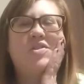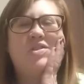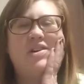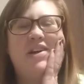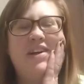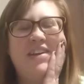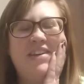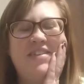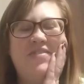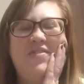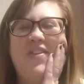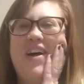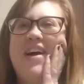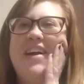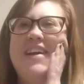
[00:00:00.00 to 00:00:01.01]
So
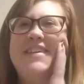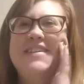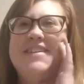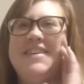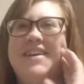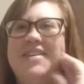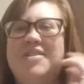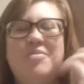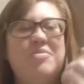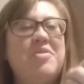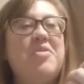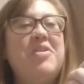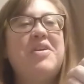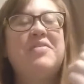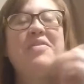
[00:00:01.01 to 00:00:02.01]
vlogging didn't end up
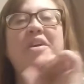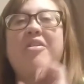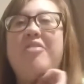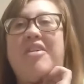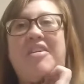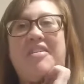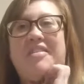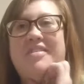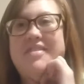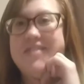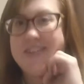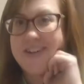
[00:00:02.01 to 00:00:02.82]
going very well